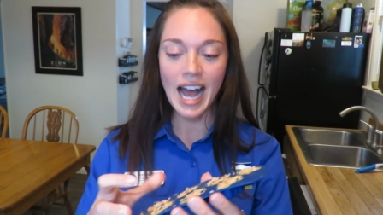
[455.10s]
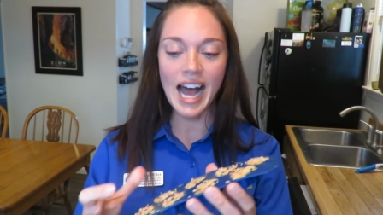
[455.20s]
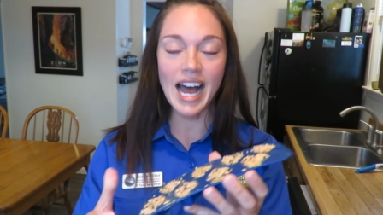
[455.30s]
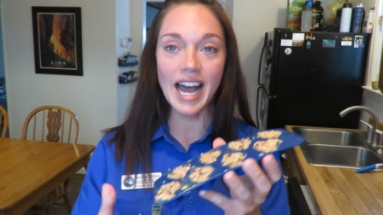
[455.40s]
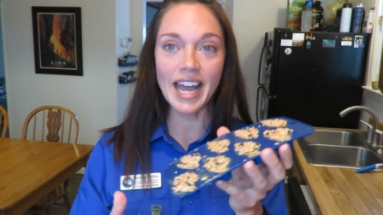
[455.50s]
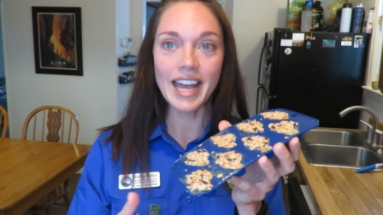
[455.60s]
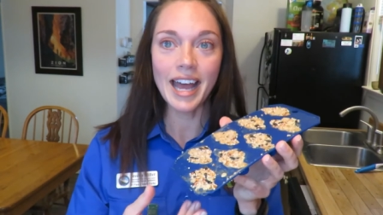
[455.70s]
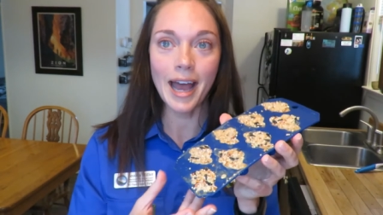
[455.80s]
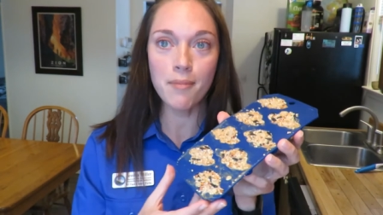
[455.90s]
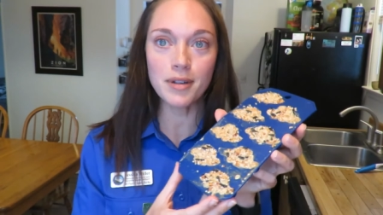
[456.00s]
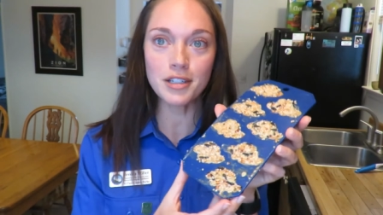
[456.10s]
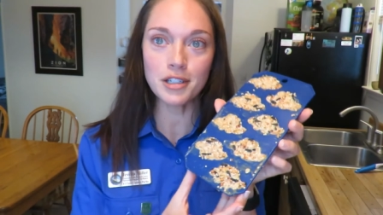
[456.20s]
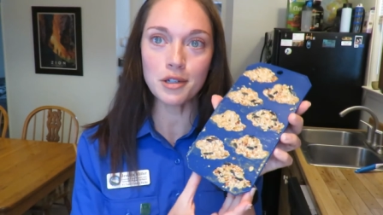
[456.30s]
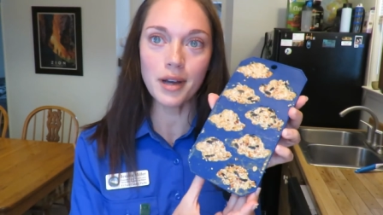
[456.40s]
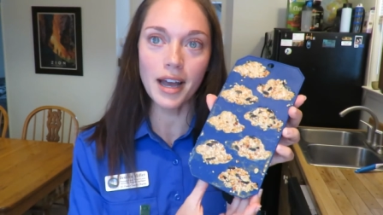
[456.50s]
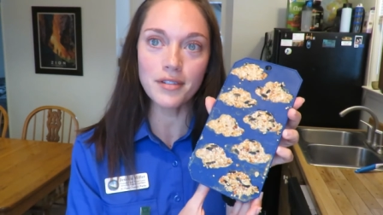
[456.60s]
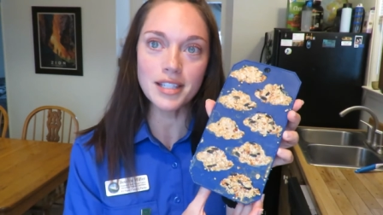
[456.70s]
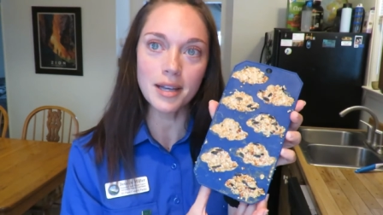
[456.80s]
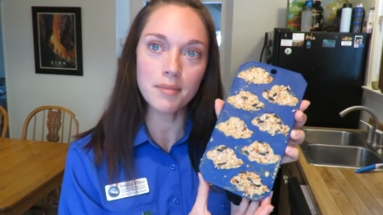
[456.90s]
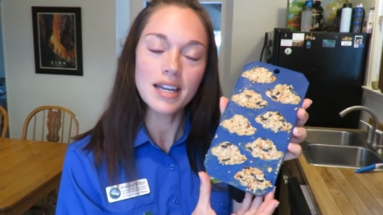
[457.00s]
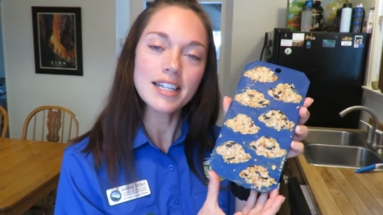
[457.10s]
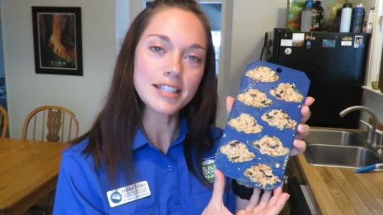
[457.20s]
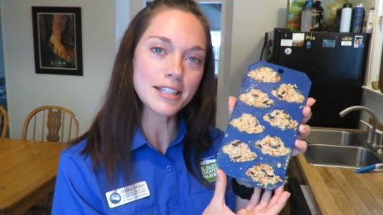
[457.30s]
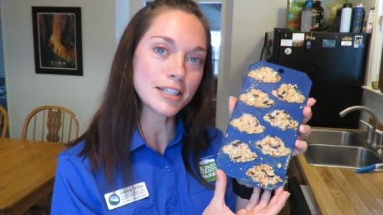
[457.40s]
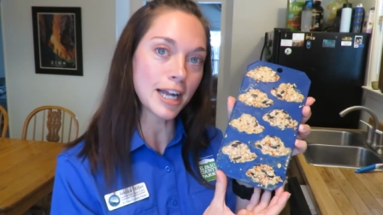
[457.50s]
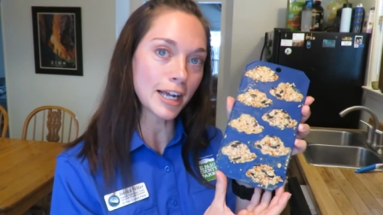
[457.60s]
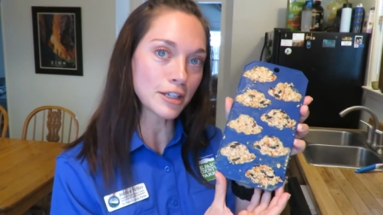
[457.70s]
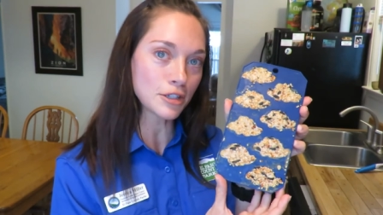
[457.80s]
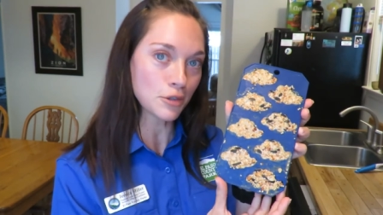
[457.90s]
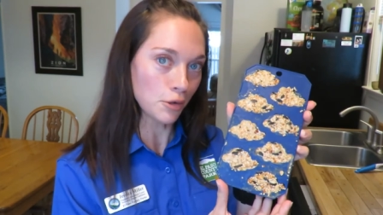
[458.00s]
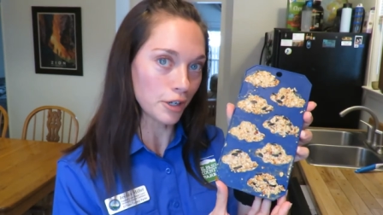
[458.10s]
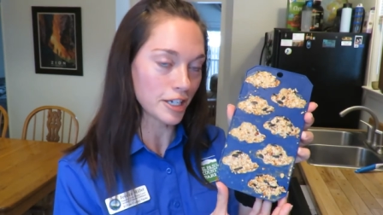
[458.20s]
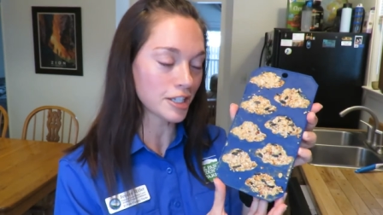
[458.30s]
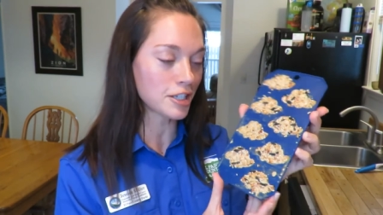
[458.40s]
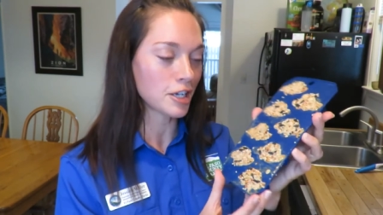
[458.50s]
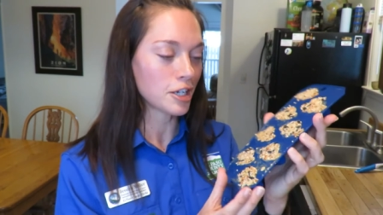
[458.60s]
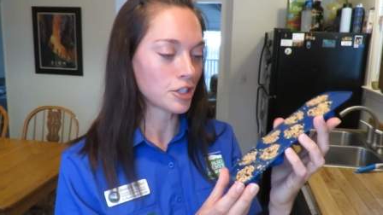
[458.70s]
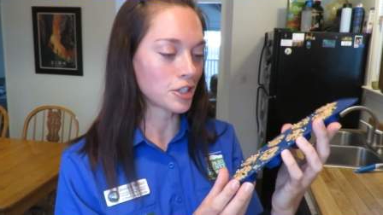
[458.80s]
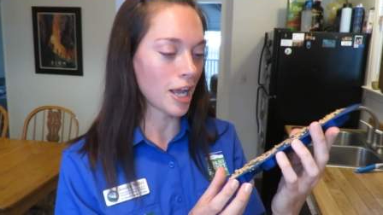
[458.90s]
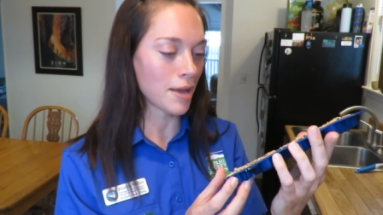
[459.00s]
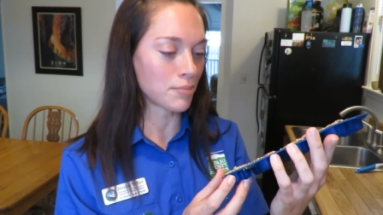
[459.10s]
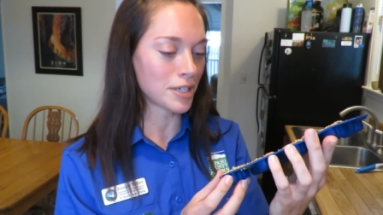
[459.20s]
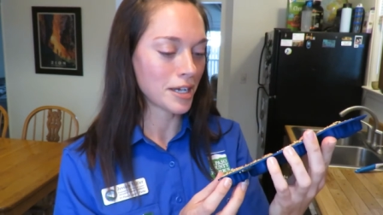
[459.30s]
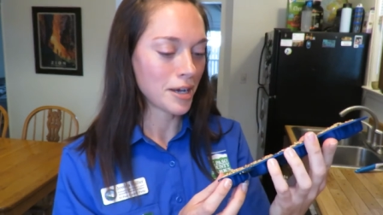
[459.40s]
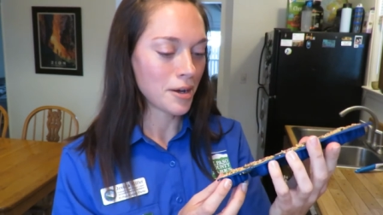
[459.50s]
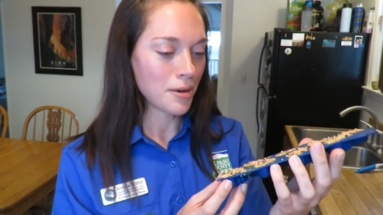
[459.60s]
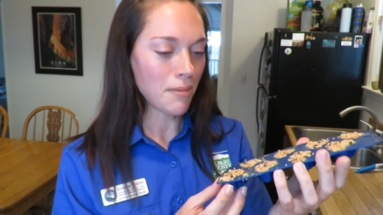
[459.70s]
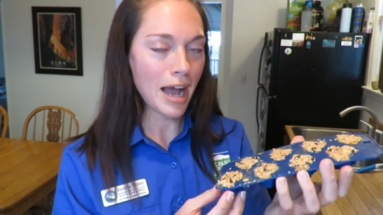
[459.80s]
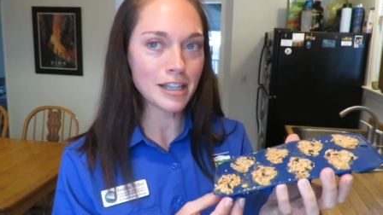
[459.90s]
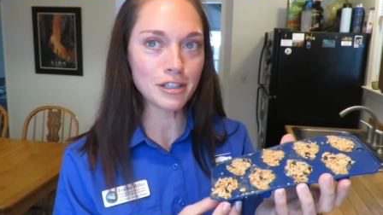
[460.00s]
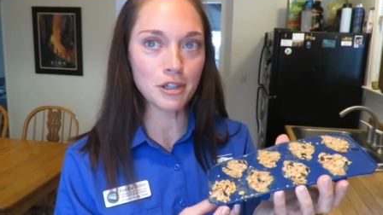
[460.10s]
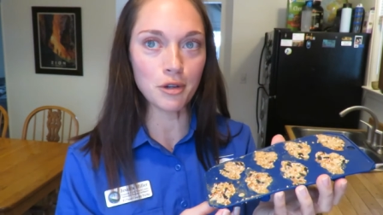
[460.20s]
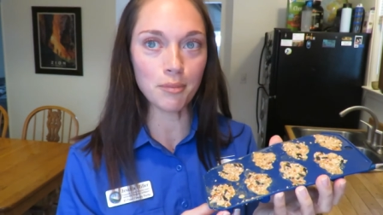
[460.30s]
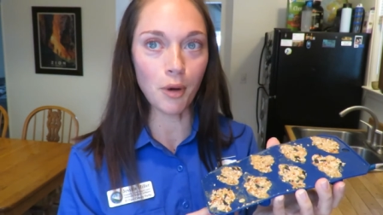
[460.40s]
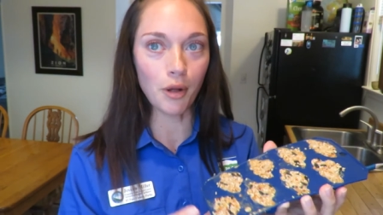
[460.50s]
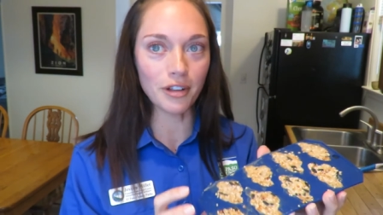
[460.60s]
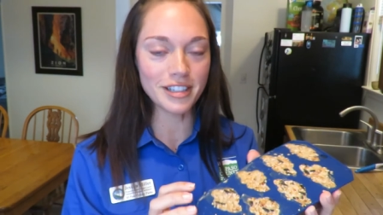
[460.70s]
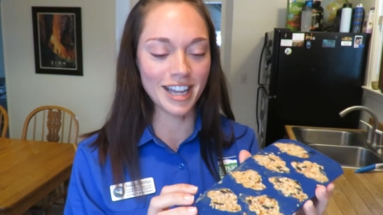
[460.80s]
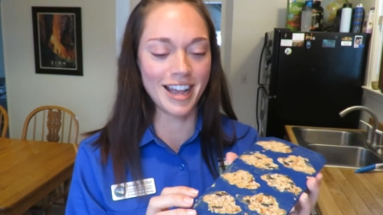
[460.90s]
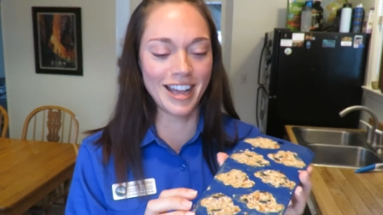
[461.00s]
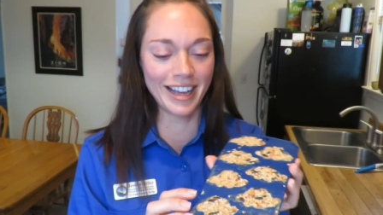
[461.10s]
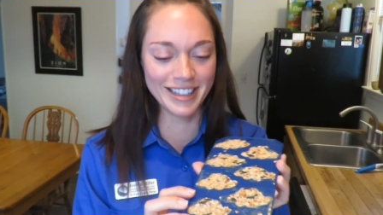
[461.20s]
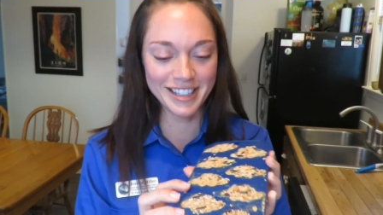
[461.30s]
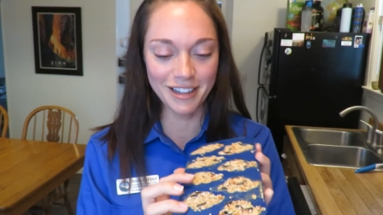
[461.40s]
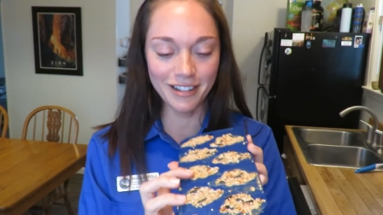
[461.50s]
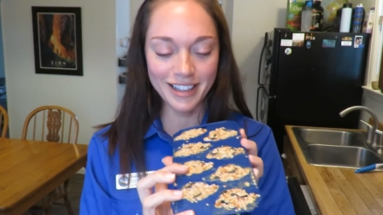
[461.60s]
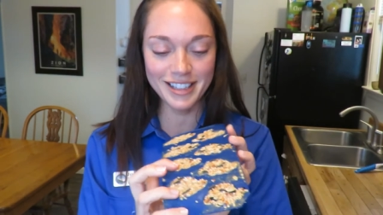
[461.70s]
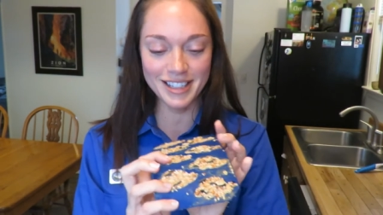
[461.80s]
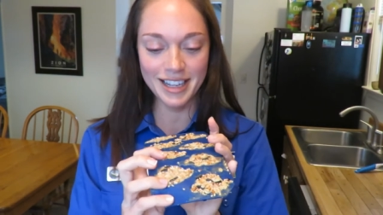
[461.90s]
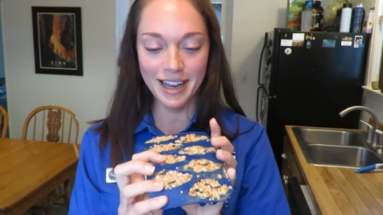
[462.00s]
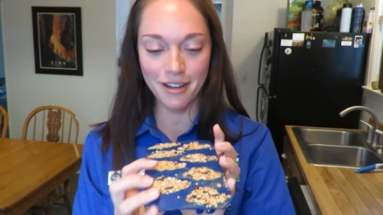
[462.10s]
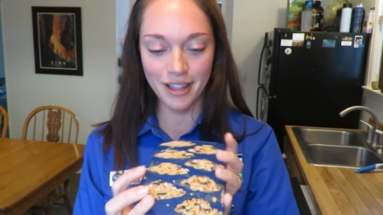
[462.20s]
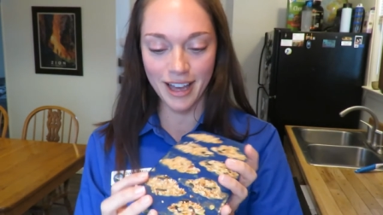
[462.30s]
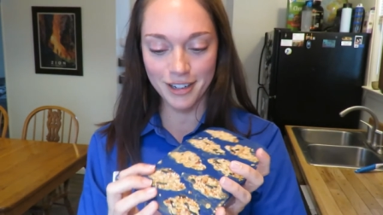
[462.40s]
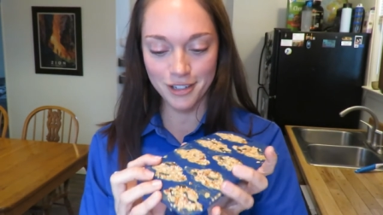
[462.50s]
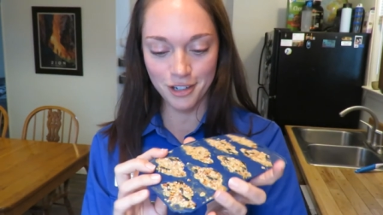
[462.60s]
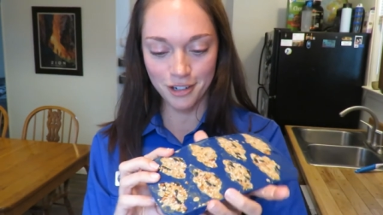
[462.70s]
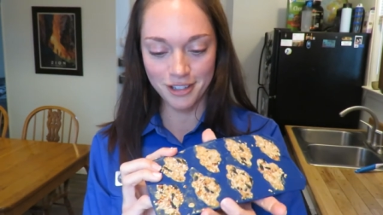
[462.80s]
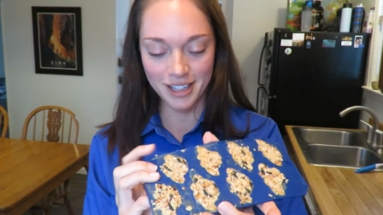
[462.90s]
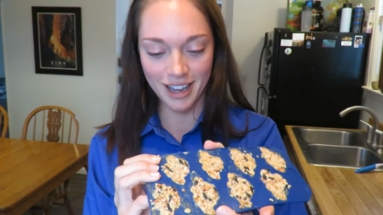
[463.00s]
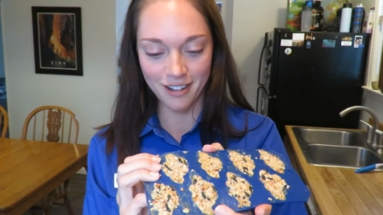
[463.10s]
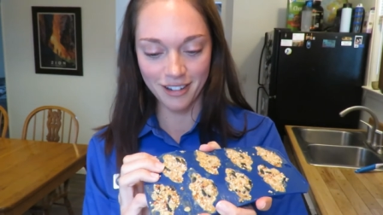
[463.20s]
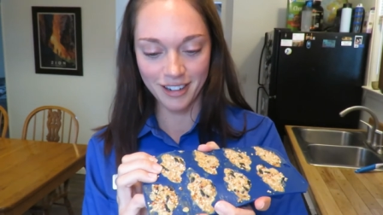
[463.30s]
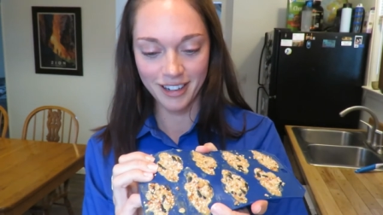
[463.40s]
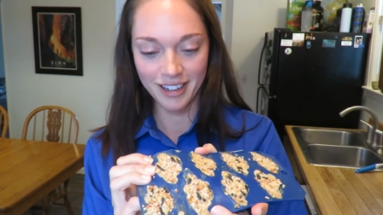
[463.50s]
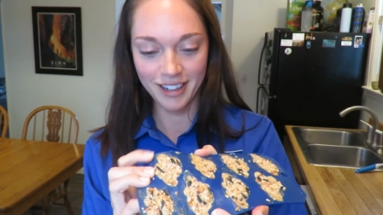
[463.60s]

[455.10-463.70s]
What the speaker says: I happened to have some stegosaurus shaped ice cube molds. So let's see how that turns out.